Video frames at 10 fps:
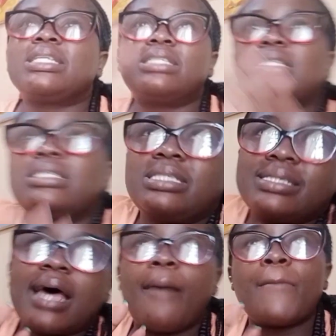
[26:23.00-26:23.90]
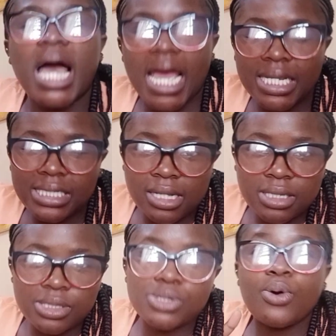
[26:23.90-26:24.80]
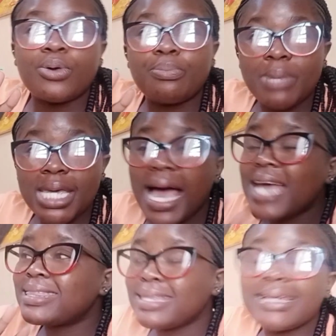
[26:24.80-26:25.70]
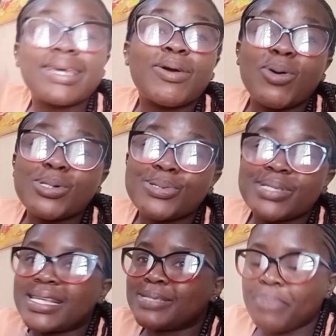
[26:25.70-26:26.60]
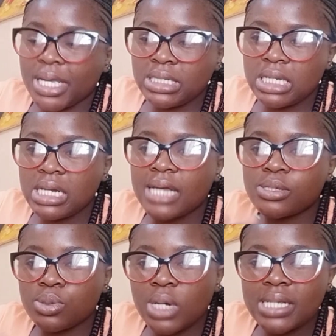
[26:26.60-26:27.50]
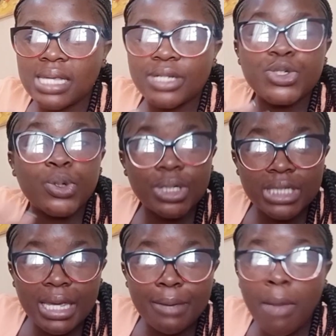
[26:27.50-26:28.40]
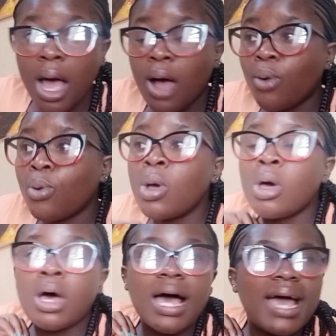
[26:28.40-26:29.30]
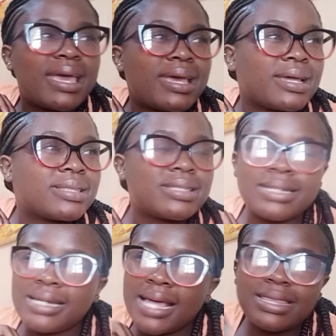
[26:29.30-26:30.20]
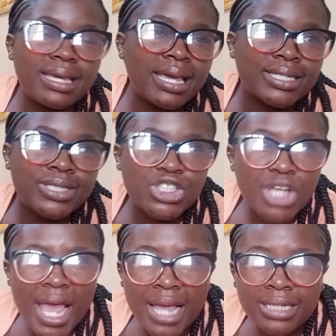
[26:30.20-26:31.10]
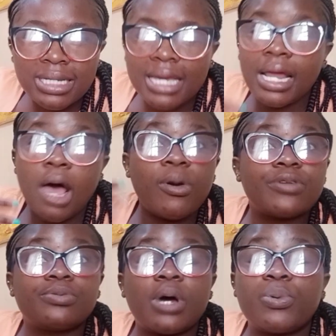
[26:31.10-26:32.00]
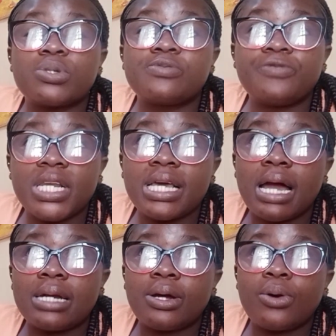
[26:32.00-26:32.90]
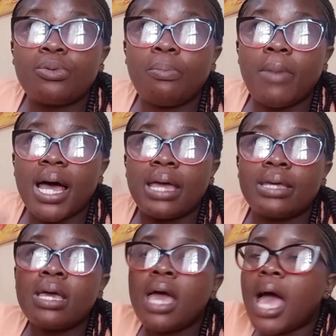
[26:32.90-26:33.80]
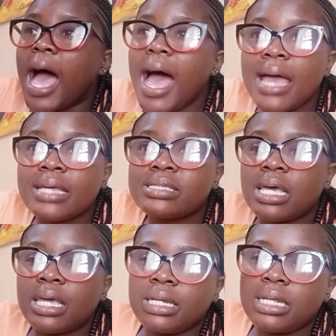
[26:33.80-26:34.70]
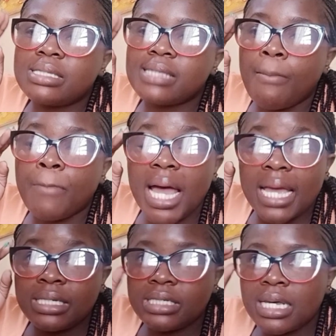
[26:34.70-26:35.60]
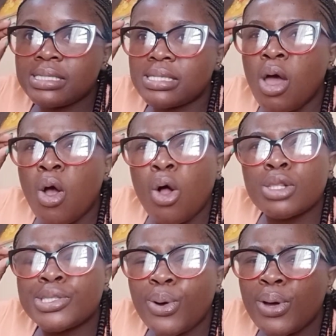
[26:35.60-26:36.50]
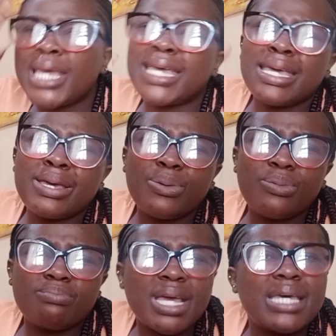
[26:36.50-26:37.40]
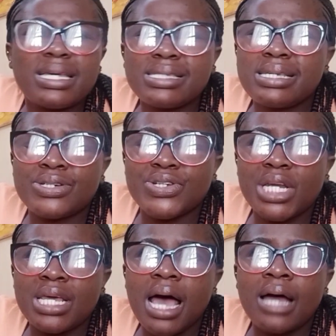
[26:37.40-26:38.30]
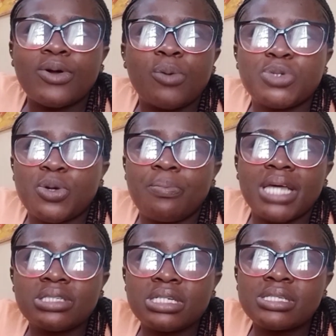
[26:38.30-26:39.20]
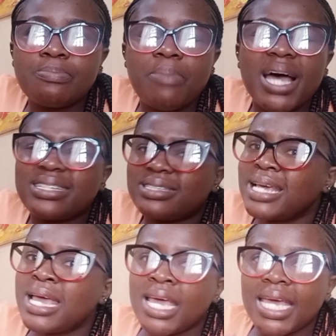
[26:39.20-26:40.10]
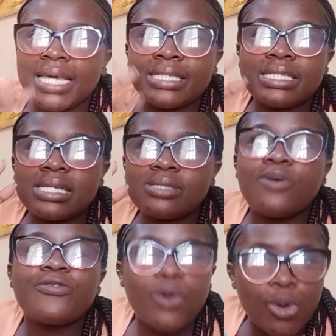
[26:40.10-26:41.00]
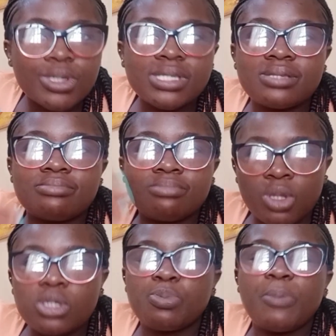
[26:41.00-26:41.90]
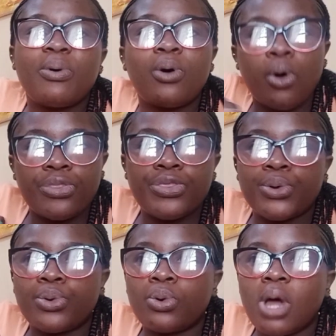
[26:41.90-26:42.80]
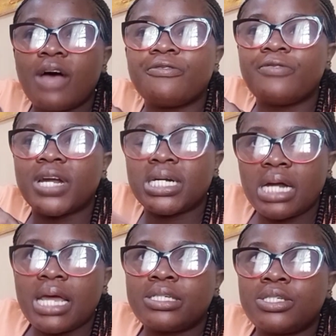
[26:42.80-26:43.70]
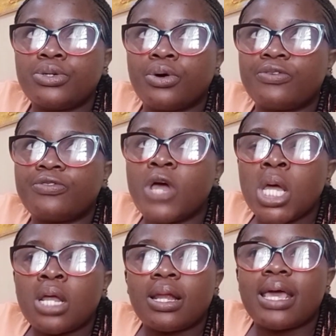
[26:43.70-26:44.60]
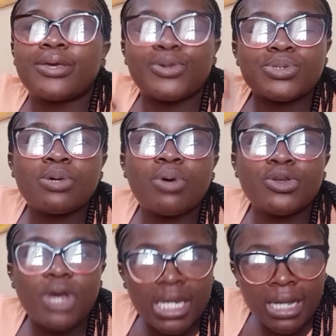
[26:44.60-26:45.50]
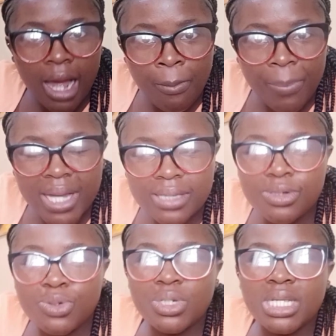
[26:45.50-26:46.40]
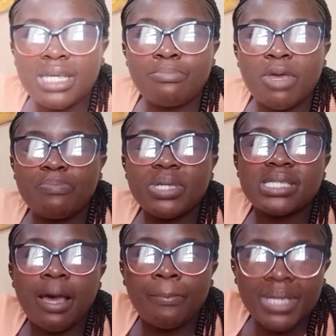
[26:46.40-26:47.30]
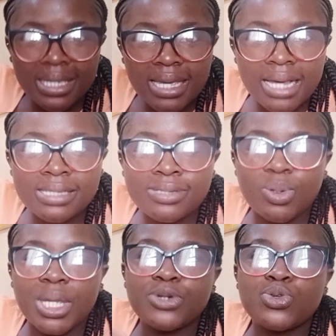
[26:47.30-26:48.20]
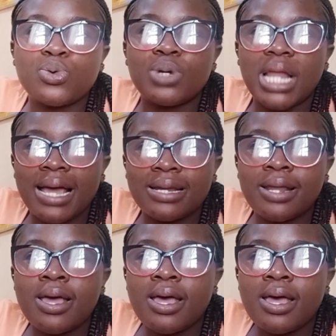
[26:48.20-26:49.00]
did some eye tests on me. I think he also suspected, as soon as I told him how I nothing had changed and how I was feeling around my eyes, he did some eye tests. Although he isn't really an optometrist, but he just, of course, those people go through a variety of, like, you see, when you're in campus during maybe some years, you get to learn,